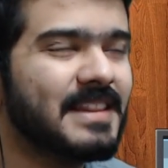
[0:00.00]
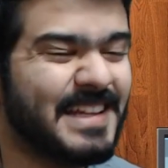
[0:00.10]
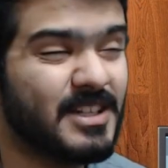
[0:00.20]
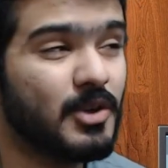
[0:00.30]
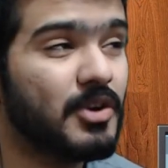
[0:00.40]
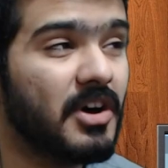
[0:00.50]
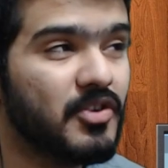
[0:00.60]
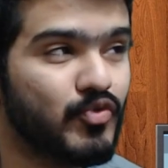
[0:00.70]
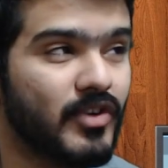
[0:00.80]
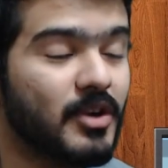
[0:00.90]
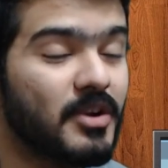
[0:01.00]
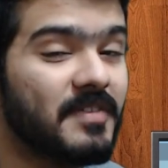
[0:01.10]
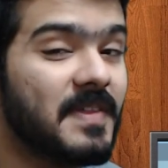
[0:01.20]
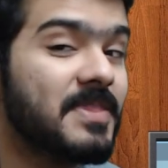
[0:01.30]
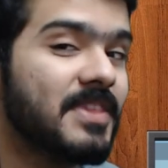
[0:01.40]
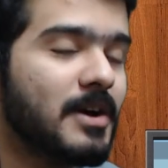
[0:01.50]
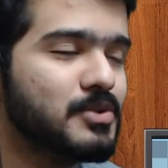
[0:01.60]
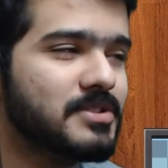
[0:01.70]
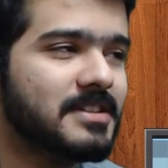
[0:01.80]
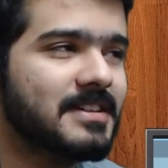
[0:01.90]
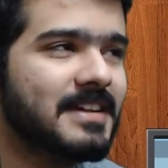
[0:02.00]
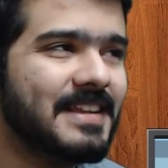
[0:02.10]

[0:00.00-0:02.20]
let alone 100 or even 1,000.